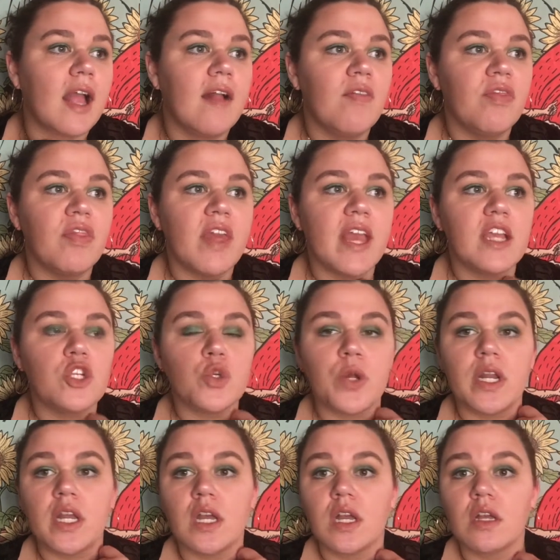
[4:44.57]
and they
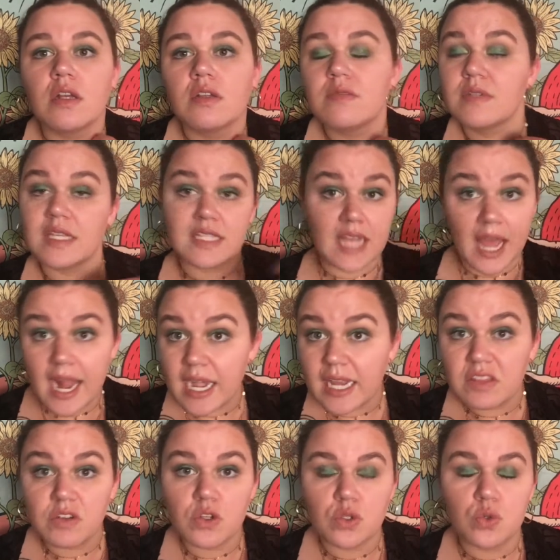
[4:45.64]
join a society
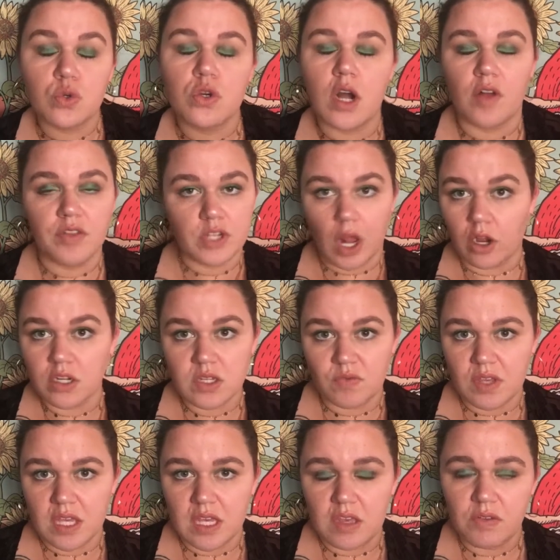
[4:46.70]
at their school called the Daughters of
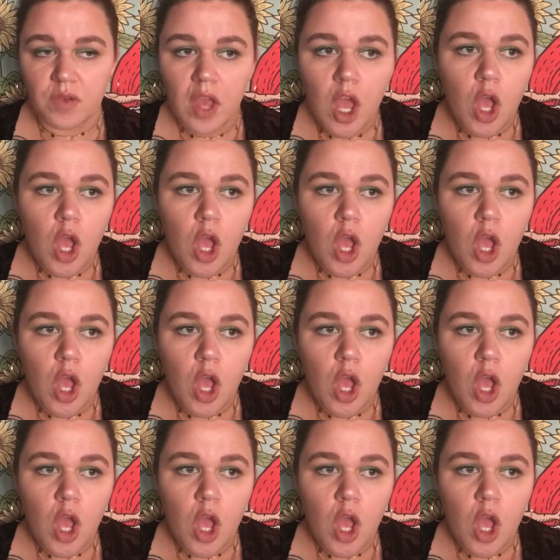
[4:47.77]
Eve,